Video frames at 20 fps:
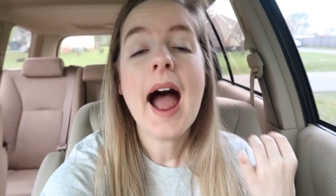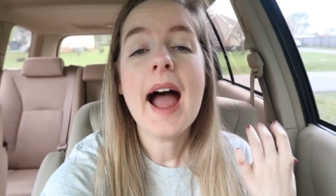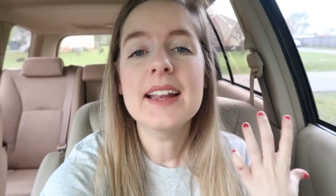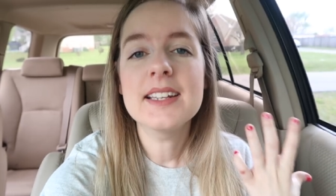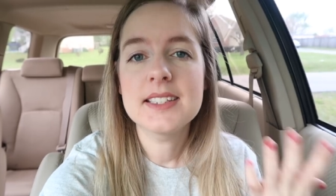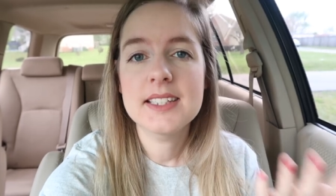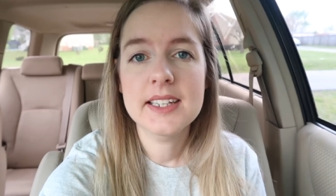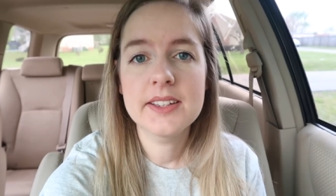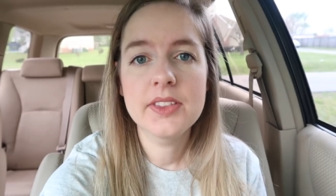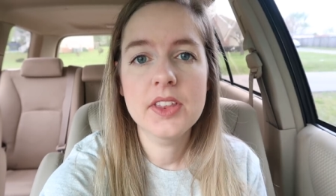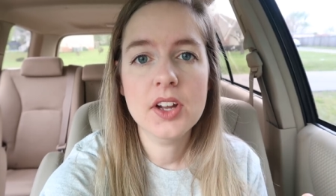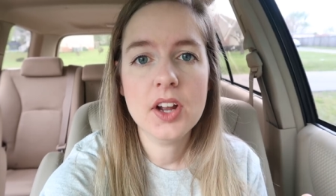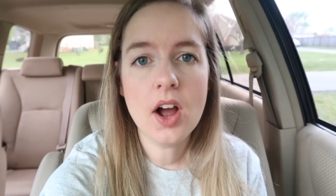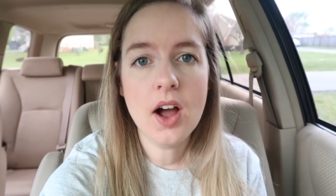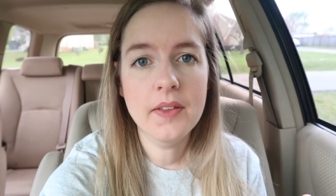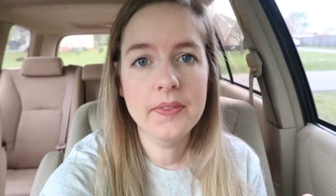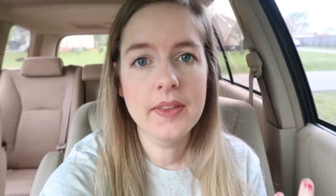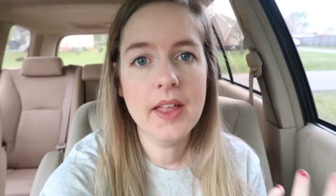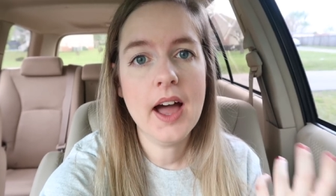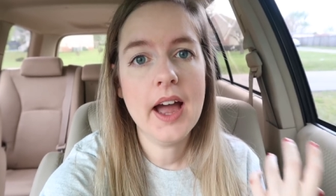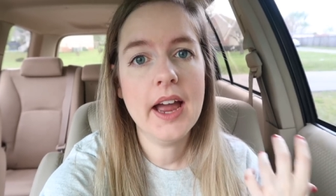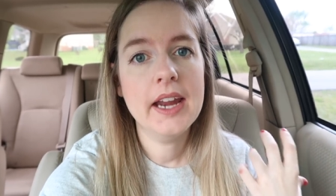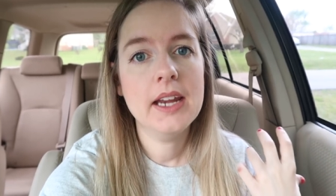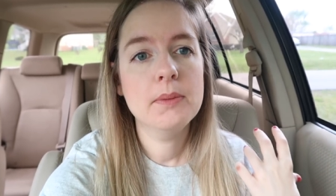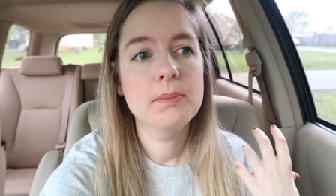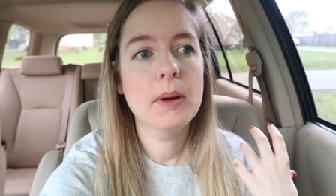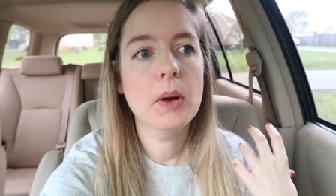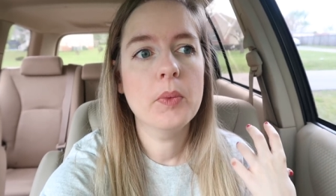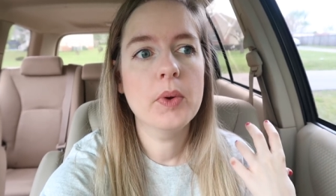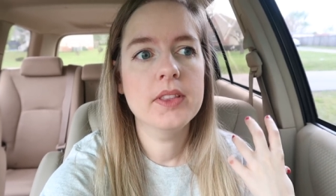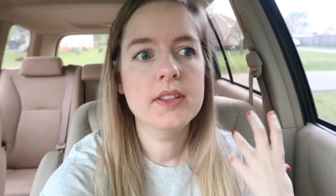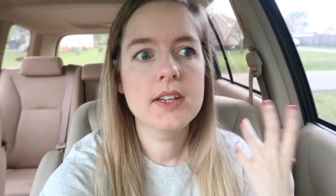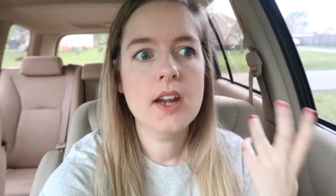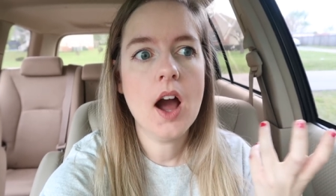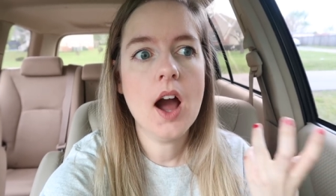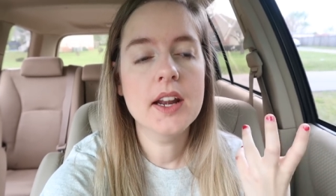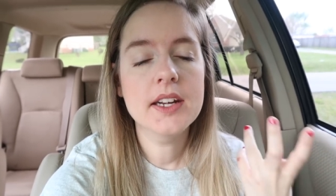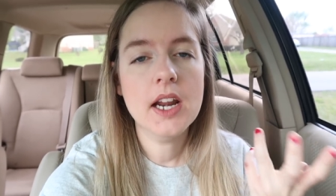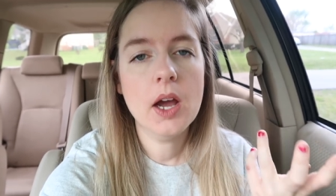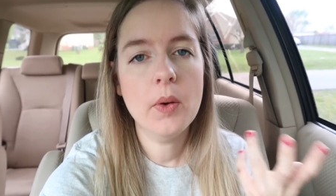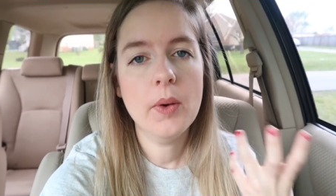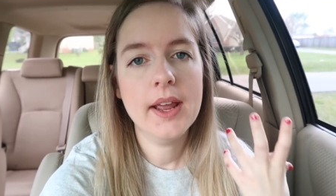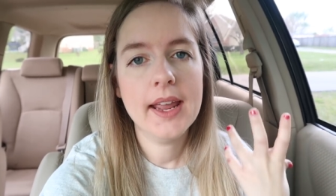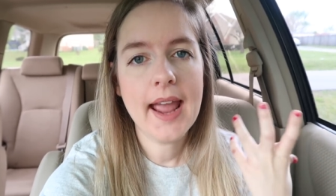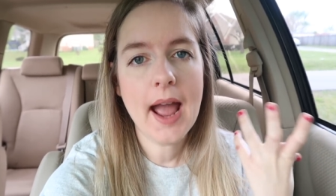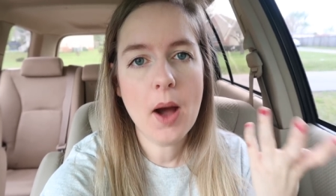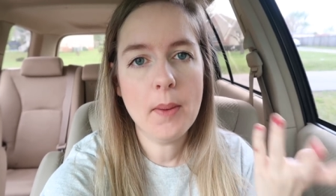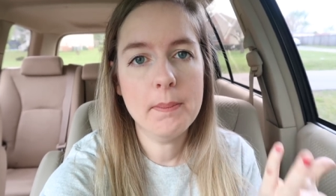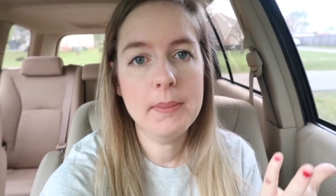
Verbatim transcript: I did look online, but with not knowing how